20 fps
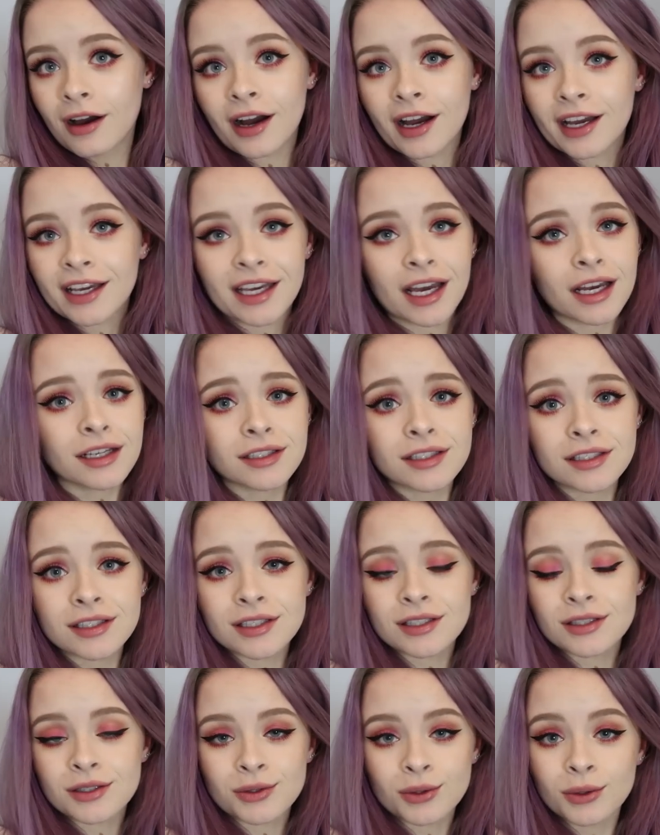I guess this
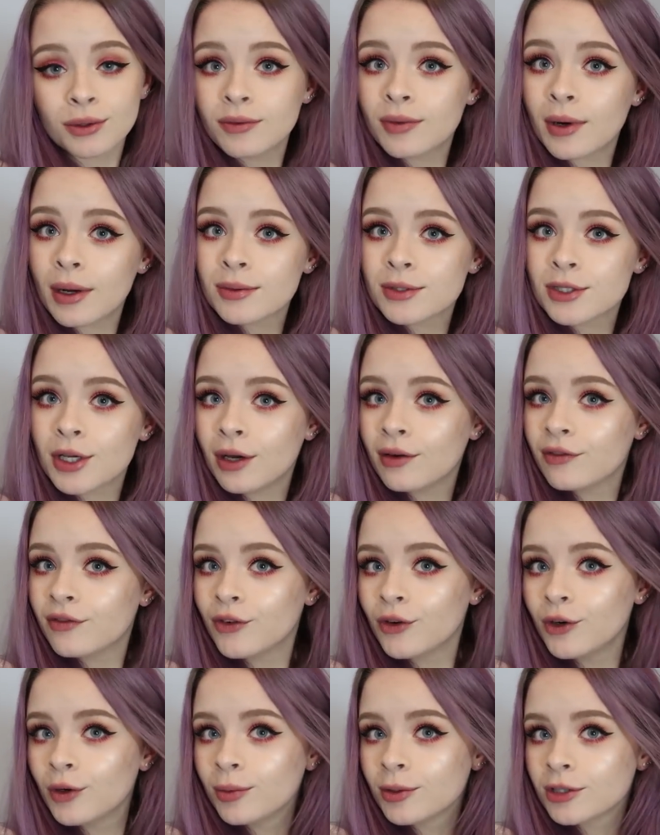is sort of what I was going
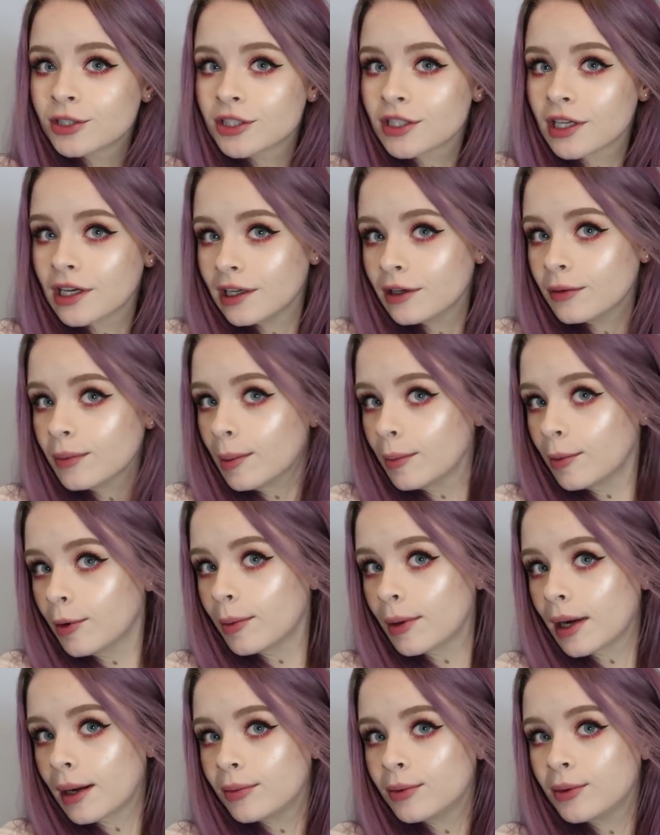for, but just a little bit more
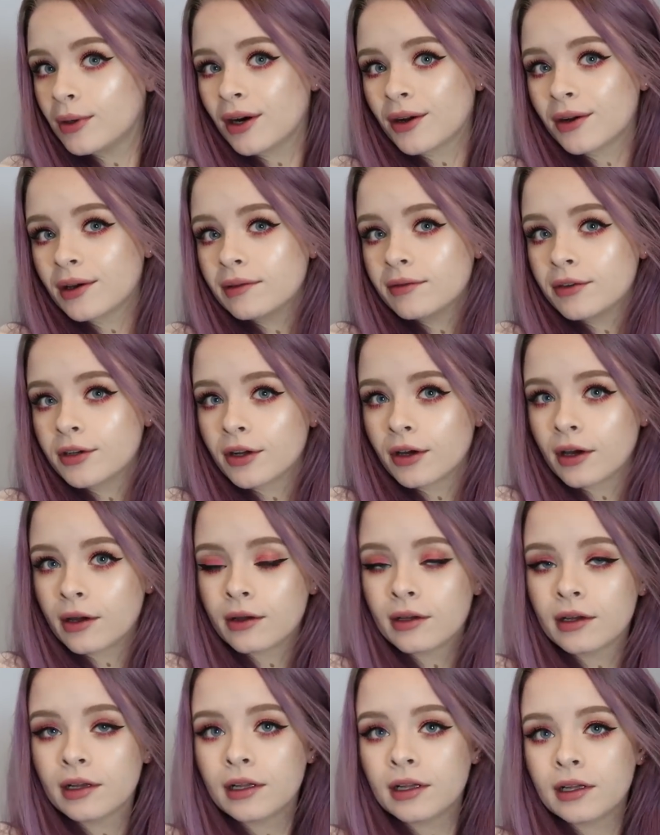purple. I don't even know.